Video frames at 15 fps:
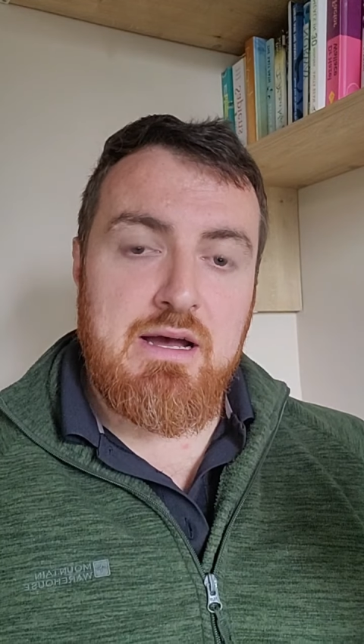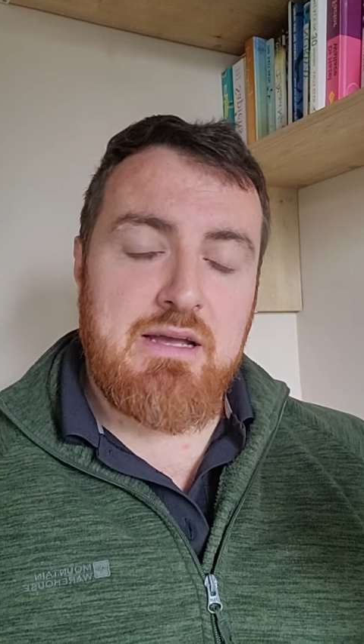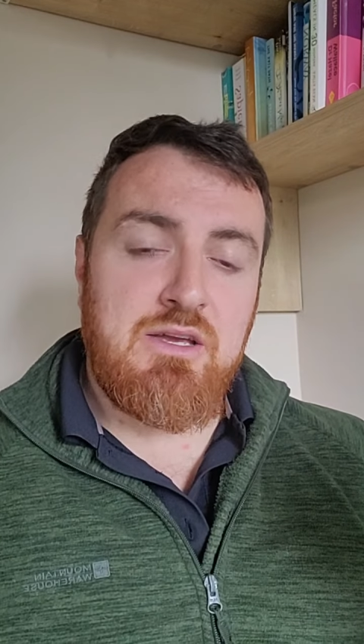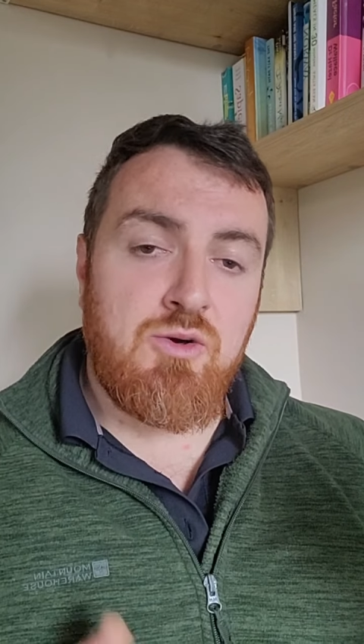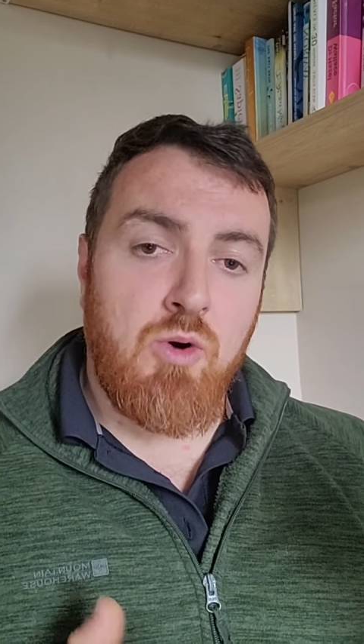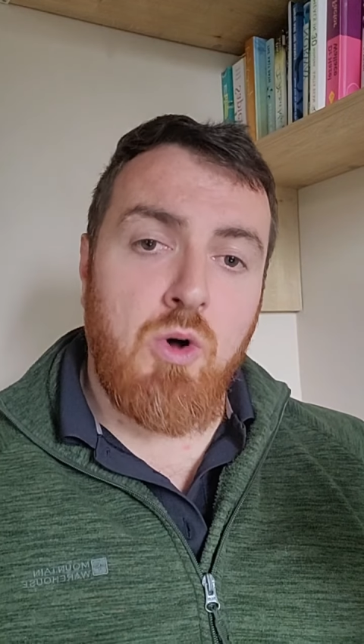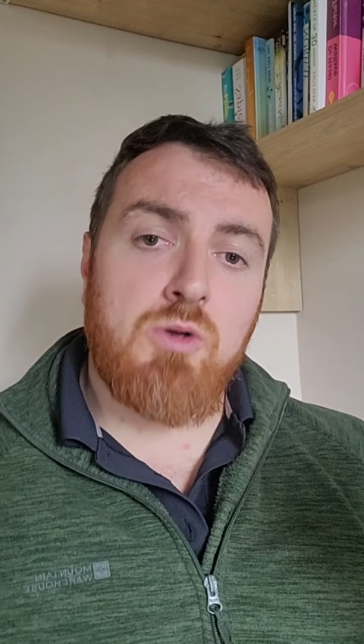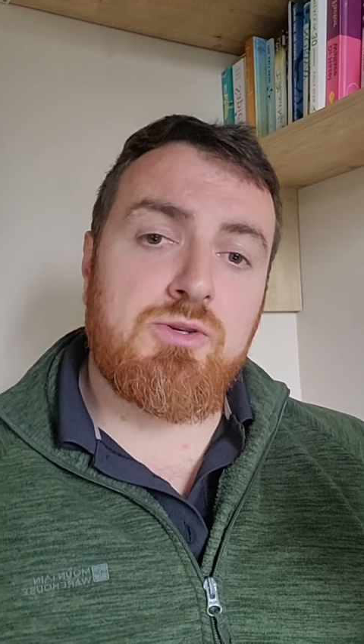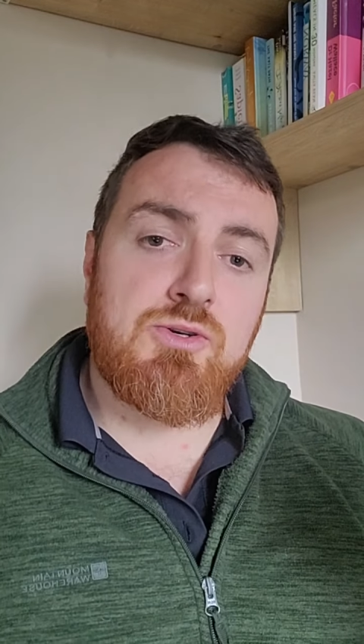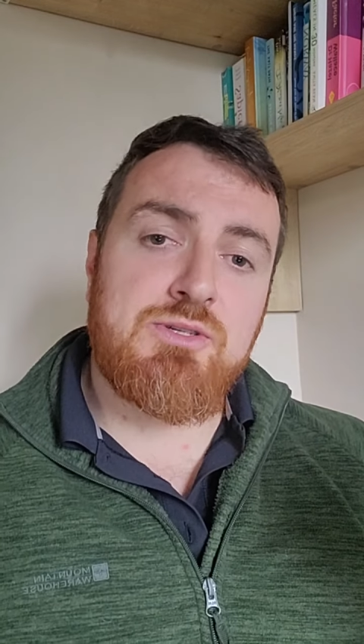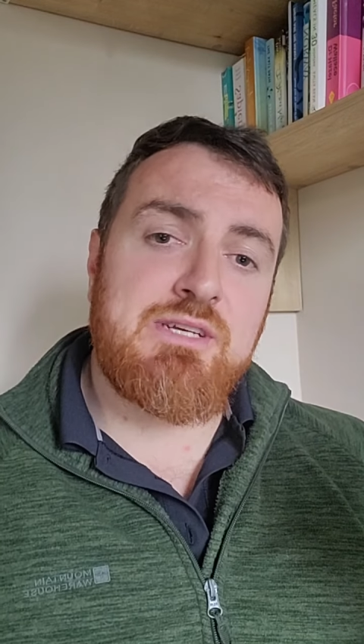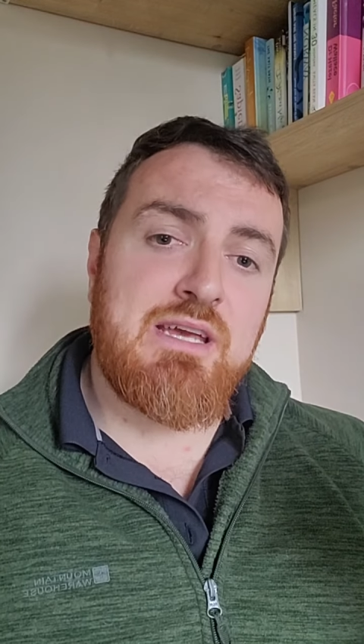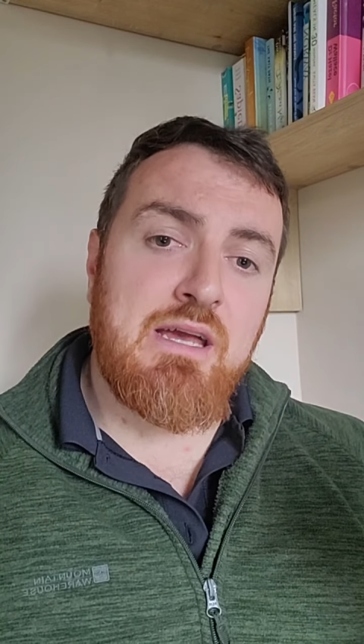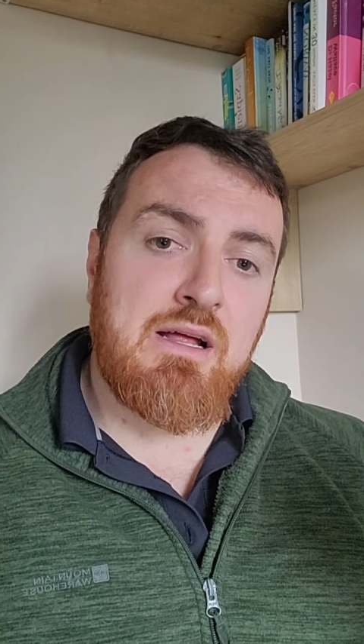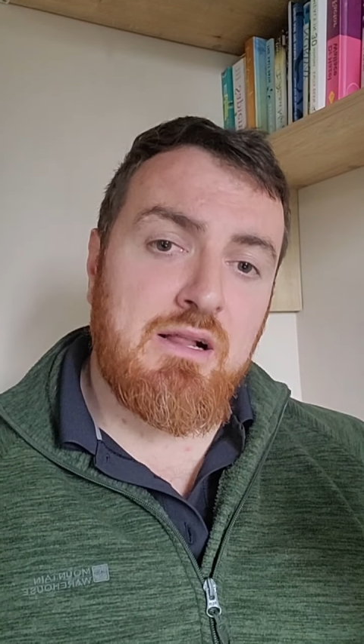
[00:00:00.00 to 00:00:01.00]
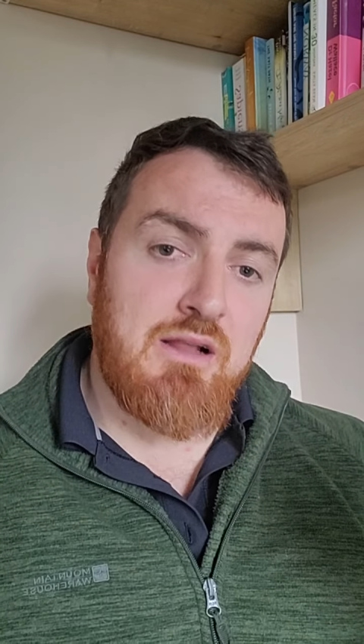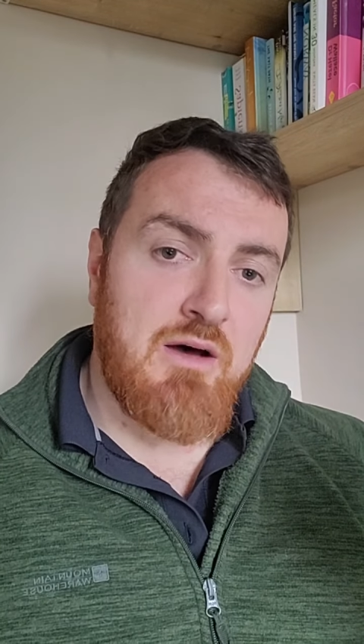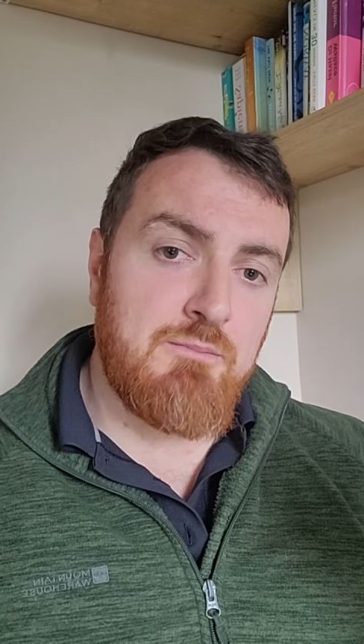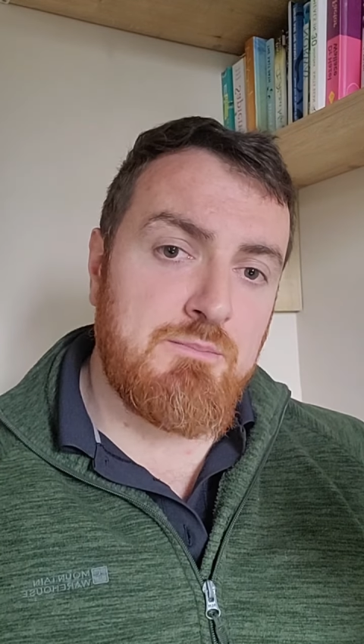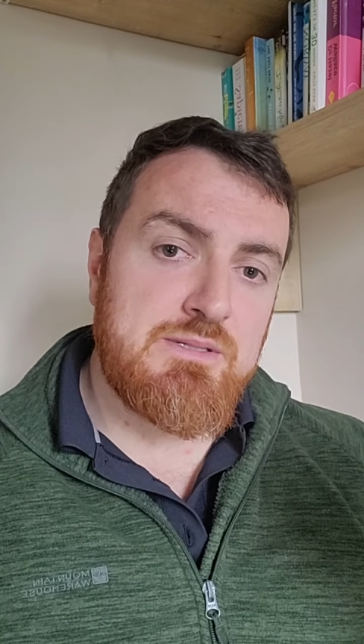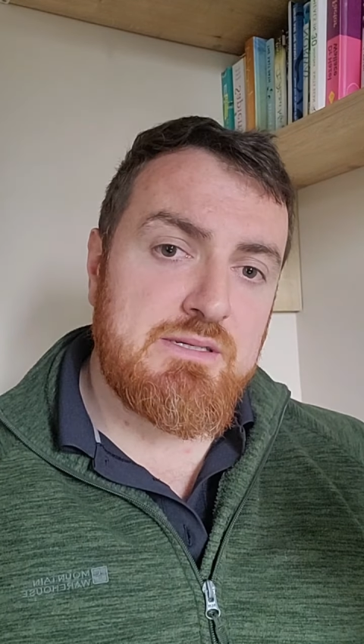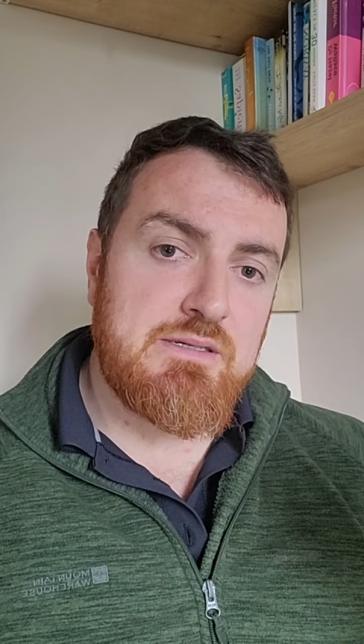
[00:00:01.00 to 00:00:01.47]
You also see
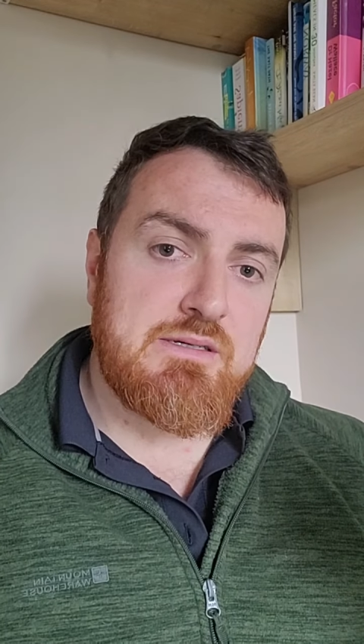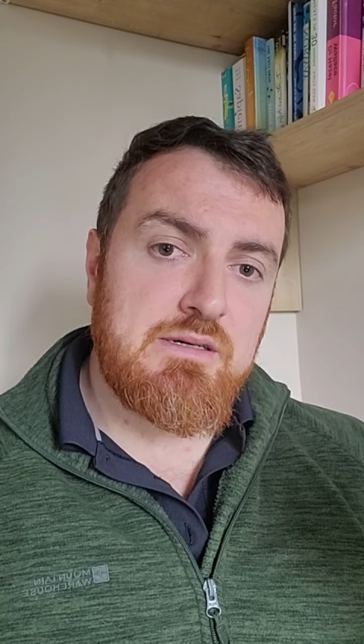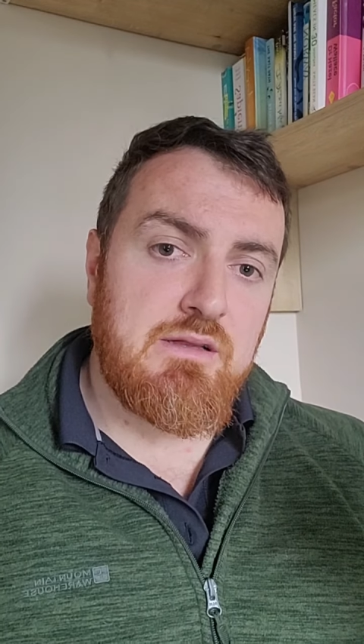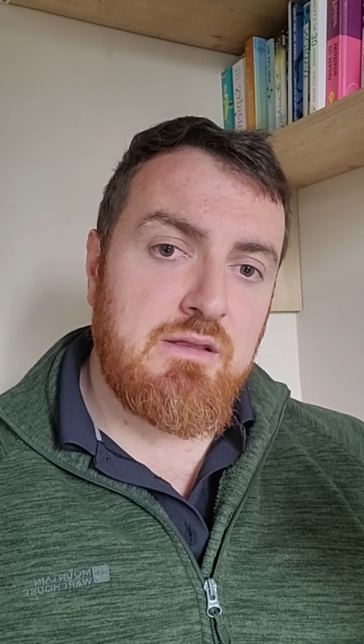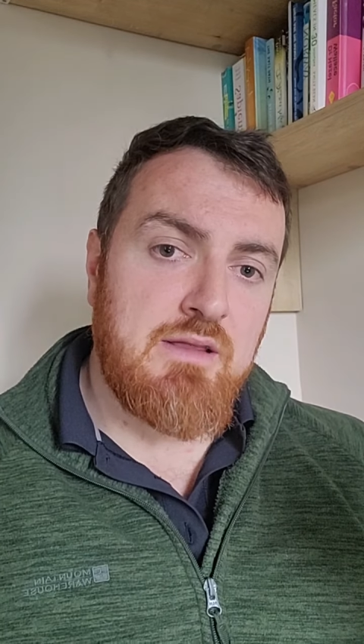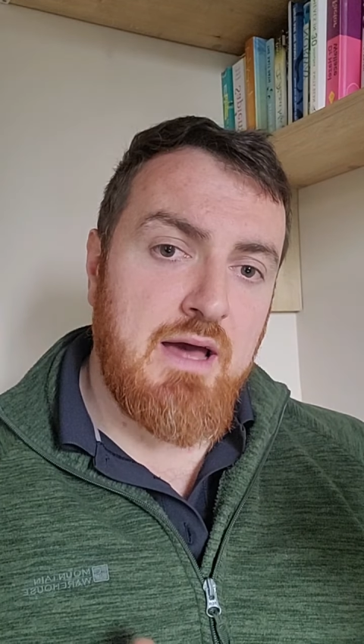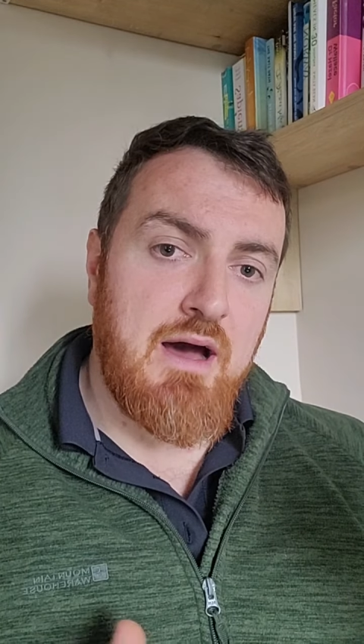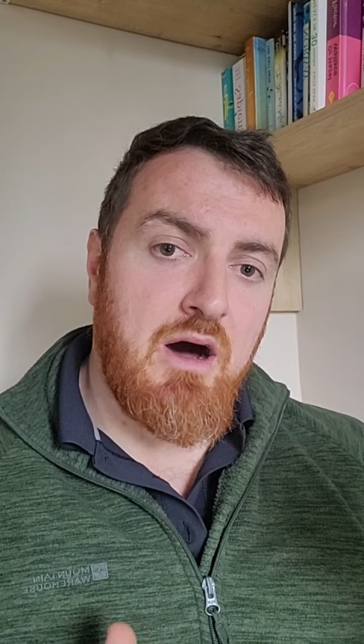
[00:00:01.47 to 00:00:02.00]
clubs that